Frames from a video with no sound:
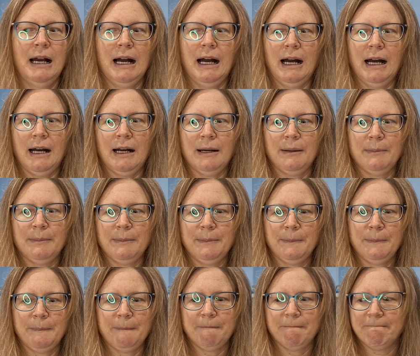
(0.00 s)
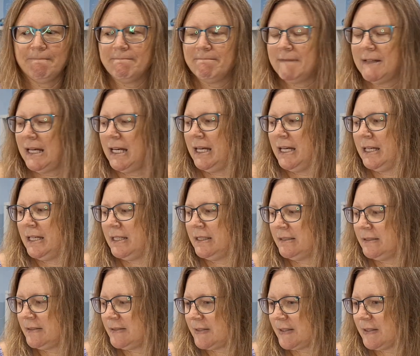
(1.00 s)

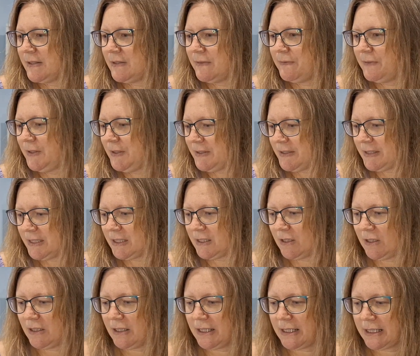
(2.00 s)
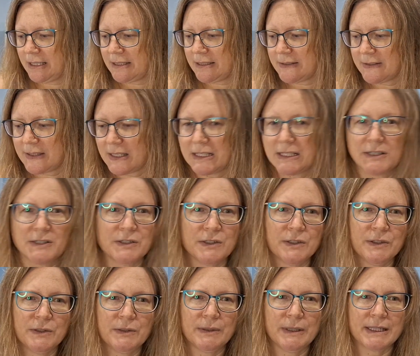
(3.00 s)
And so the first thing I decided
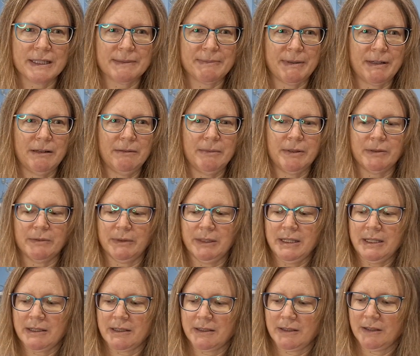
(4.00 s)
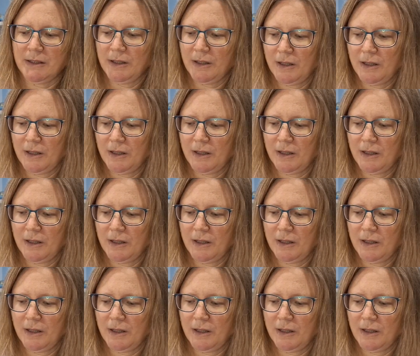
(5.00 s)
to experiment with,